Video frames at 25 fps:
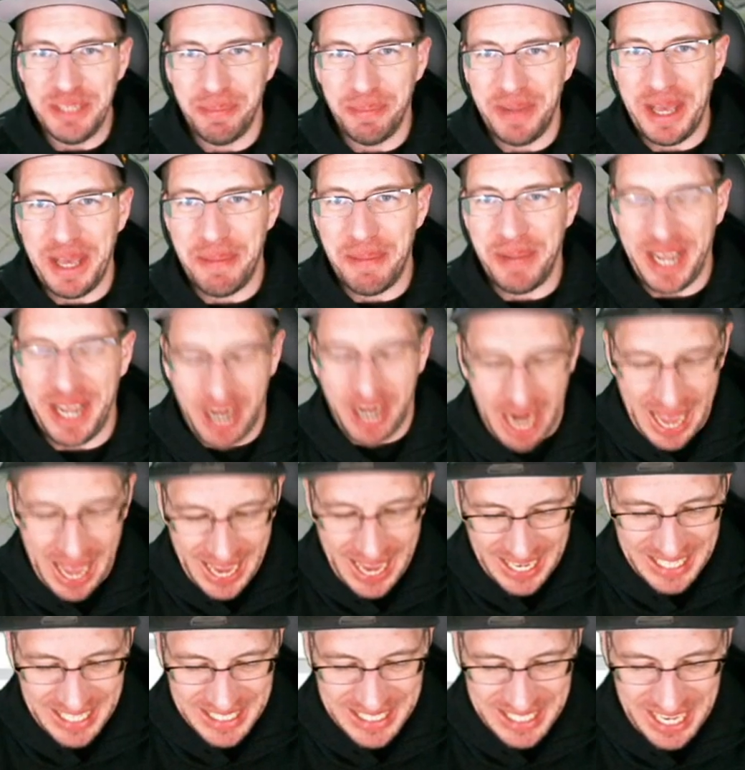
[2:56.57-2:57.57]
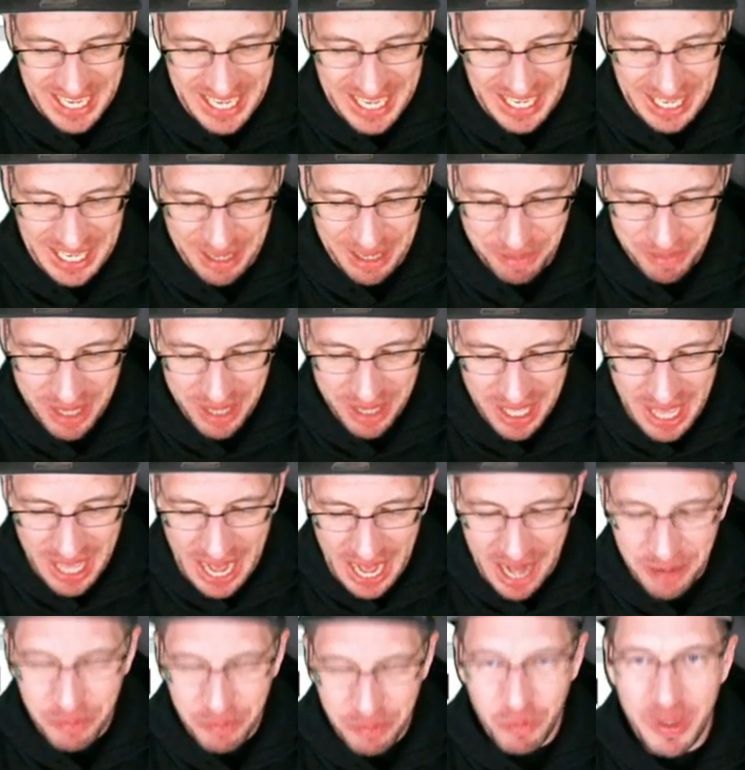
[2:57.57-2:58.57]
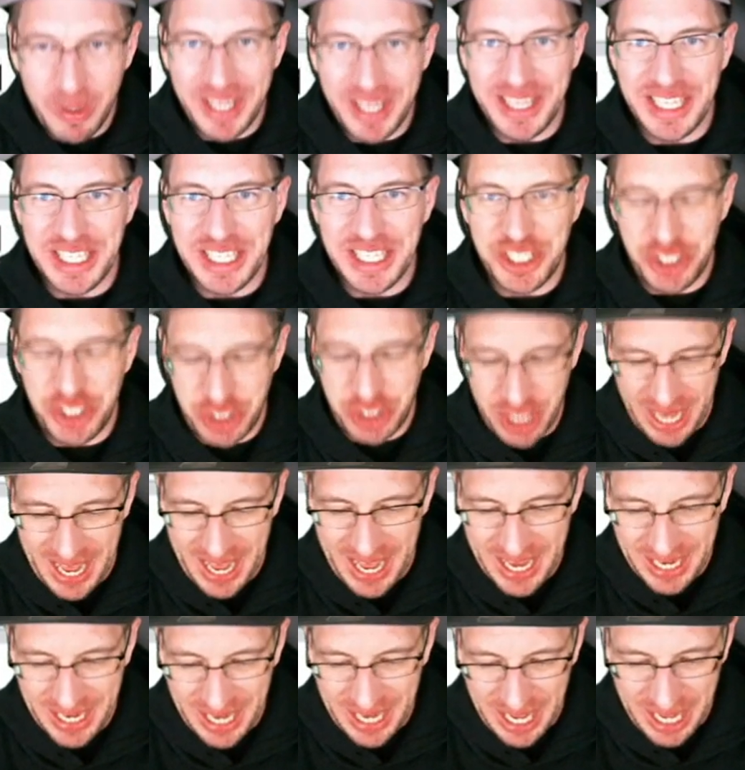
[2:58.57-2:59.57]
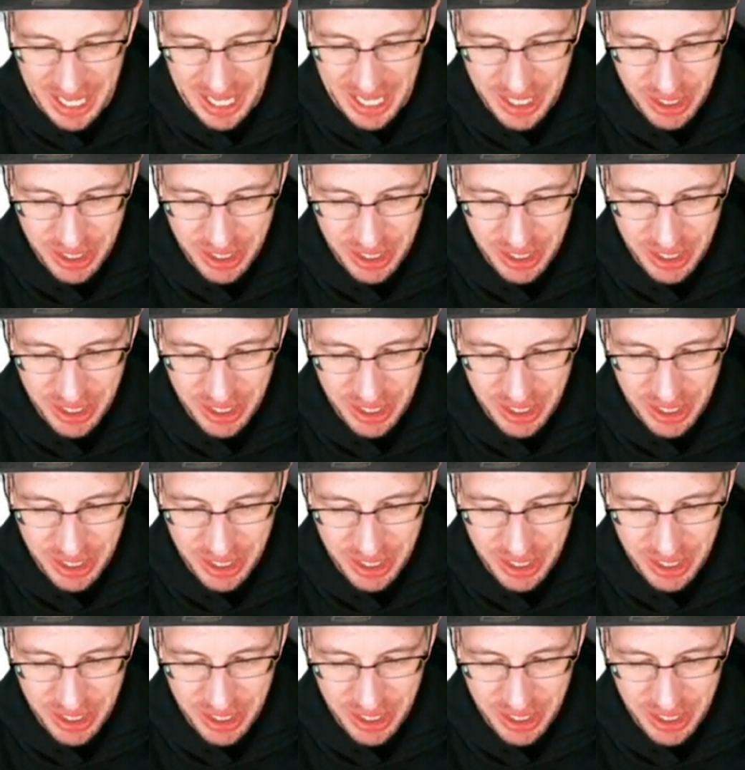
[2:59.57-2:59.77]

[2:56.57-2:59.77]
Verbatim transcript: to play player. I can take him. I'll win this chat. Uh,